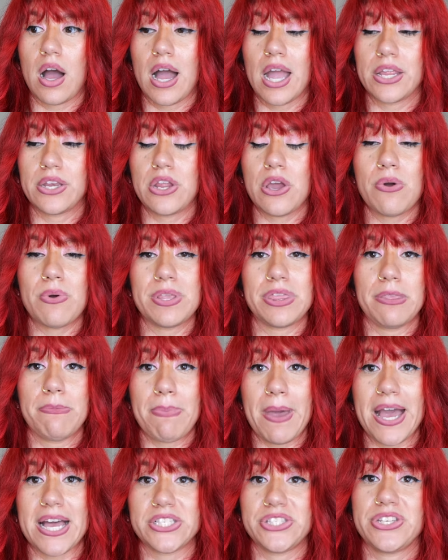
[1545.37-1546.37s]
I know in the
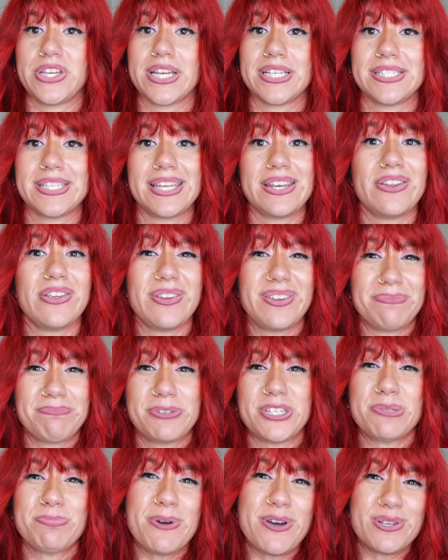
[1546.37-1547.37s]
past you guys said,
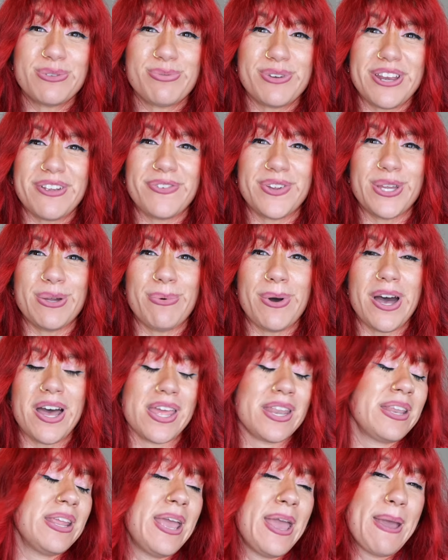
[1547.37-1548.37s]
just post whatever you
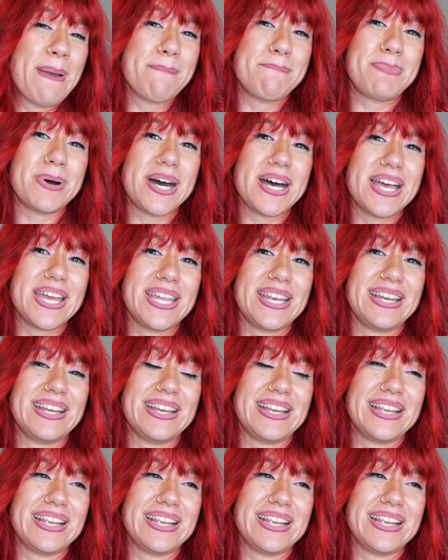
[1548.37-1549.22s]
want, but